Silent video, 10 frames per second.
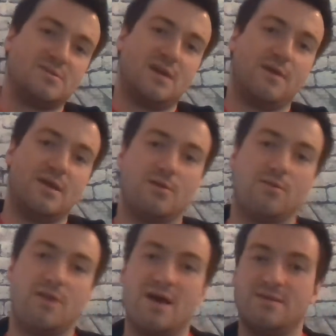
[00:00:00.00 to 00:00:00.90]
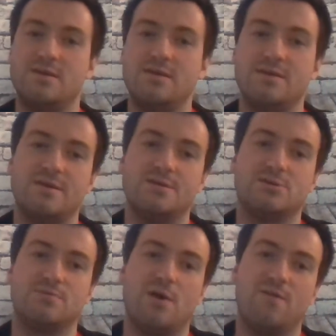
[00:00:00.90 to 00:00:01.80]
I like a lot that he is
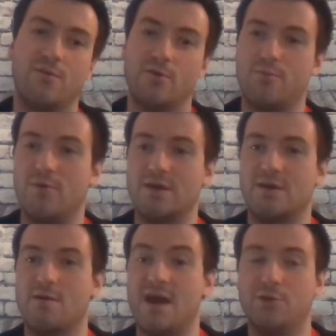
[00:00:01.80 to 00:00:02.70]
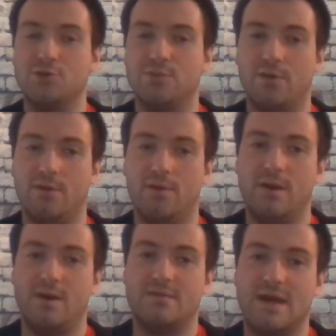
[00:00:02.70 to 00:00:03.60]
small forward point guard eligible.